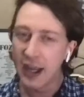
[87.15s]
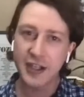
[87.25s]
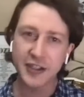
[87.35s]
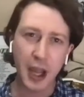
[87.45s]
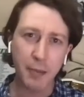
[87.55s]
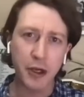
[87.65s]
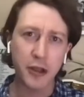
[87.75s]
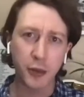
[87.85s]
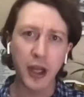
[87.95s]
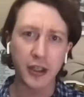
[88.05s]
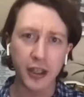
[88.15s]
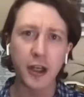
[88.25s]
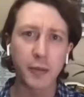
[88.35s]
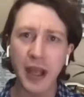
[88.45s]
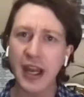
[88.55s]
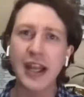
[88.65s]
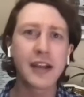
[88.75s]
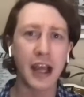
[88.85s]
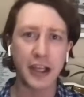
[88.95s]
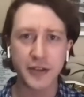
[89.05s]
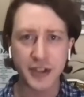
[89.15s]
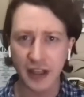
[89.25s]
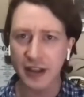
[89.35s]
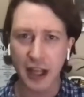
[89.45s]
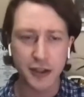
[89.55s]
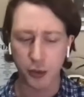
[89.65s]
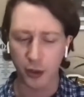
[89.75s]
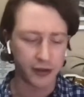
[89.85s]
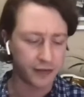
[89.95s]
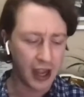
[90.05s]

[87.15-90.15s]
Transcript: step into the ring a little bit in, like you said, that sort of